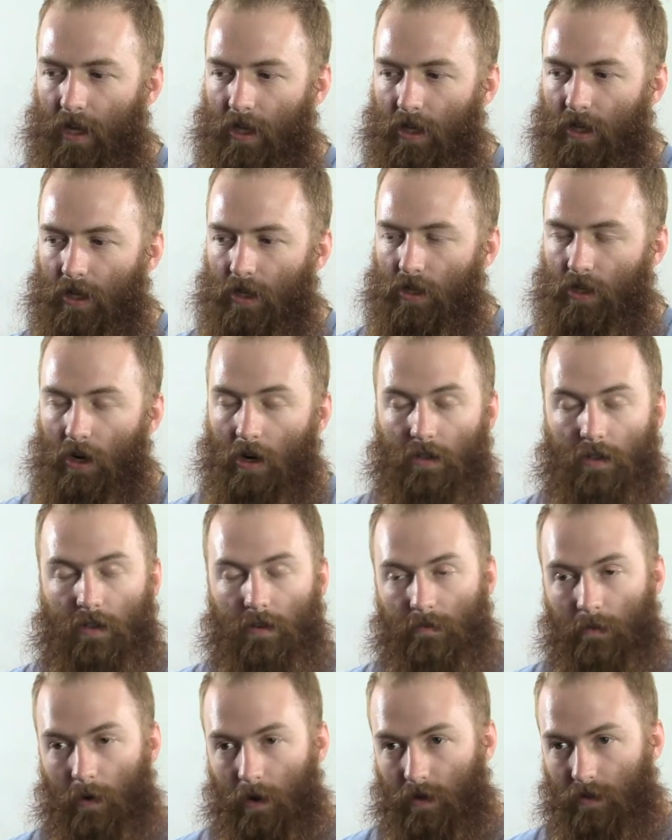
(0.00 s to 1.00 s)
Start
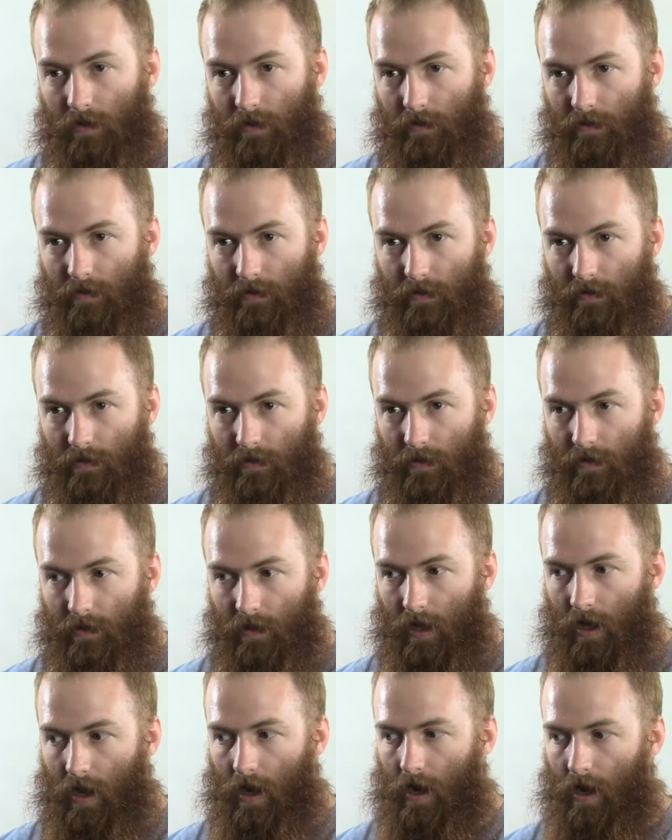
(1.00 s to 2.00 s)
small.
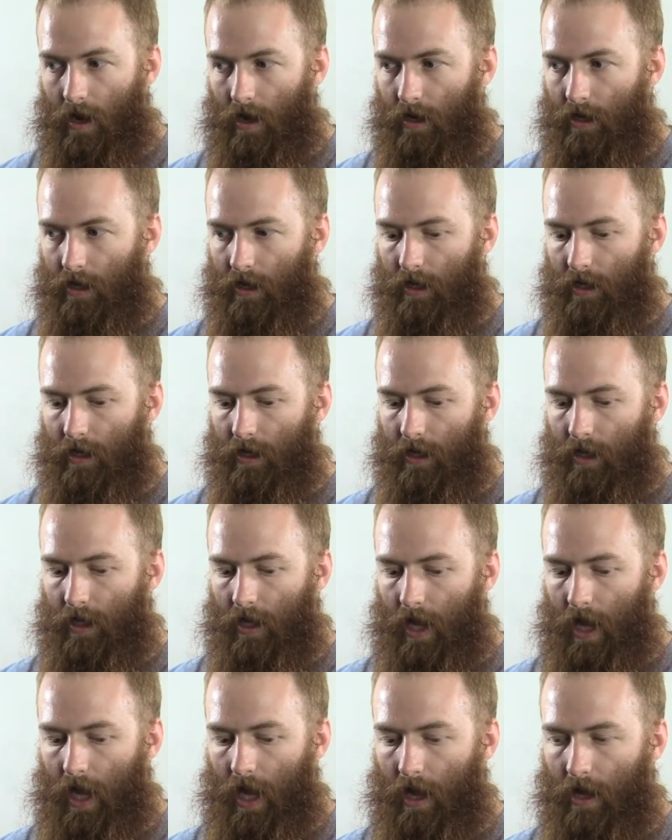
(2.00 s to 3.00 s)

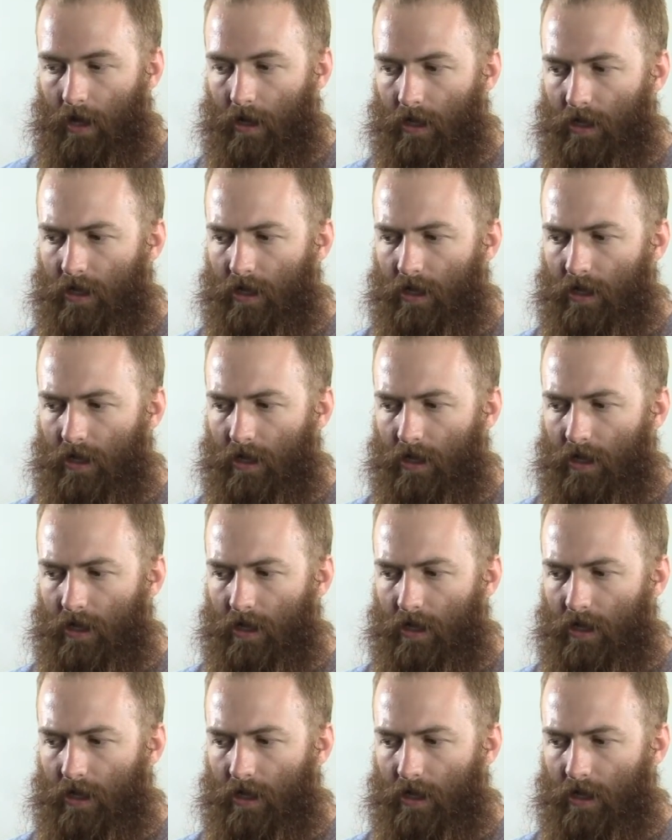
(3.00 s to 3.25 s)
And